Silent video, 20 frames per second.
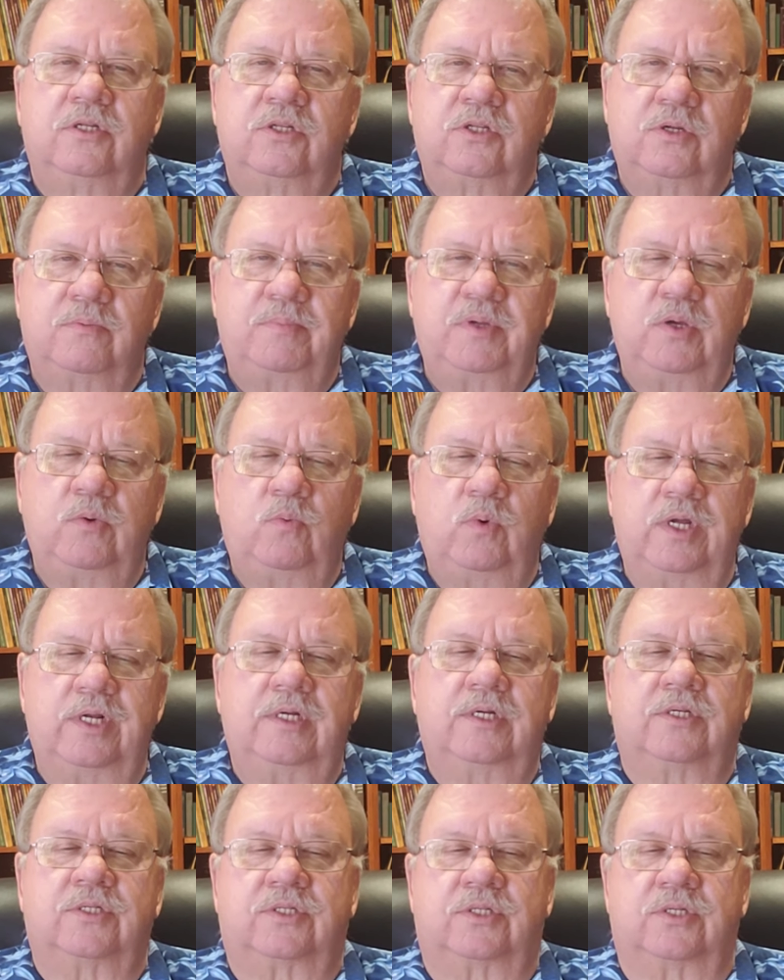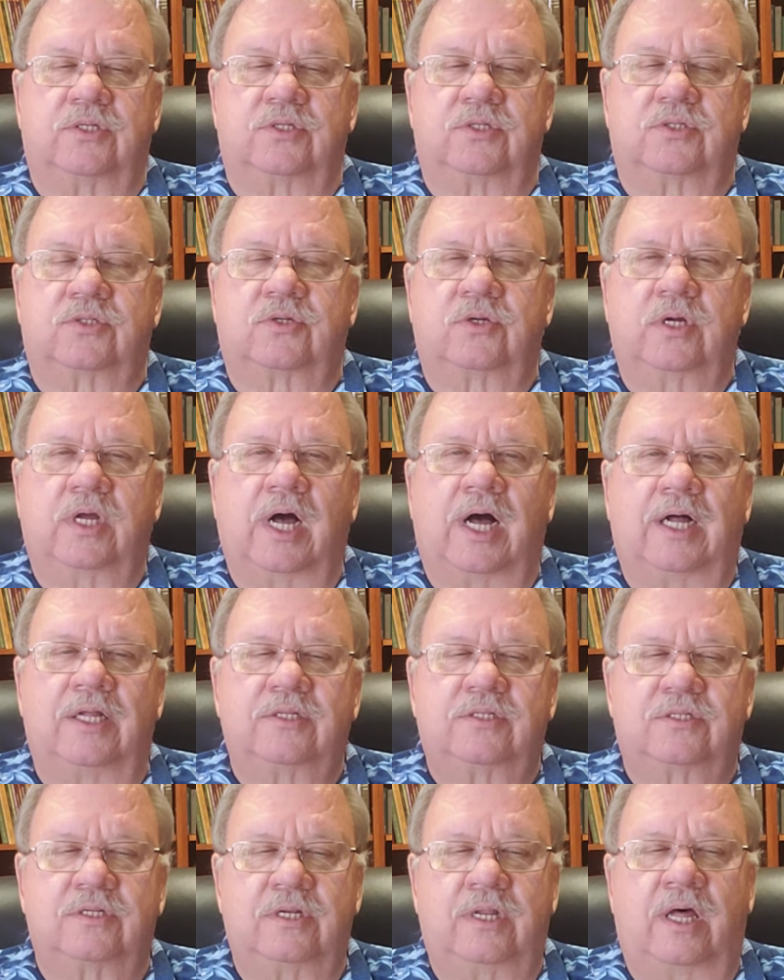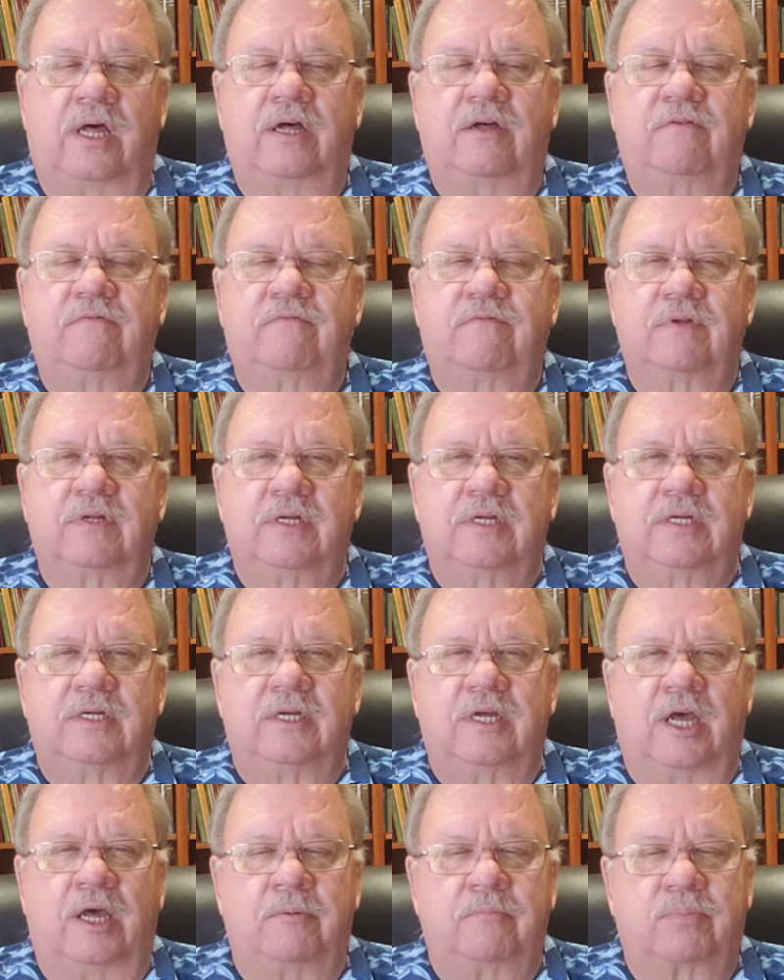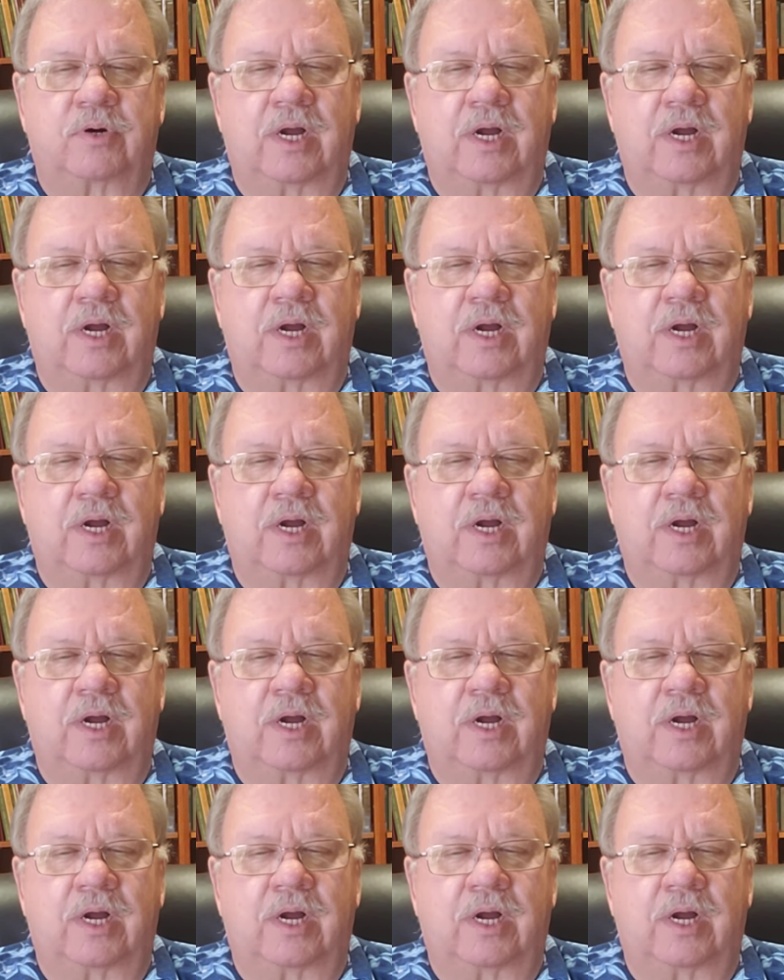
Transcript: to be witnesses to God's love and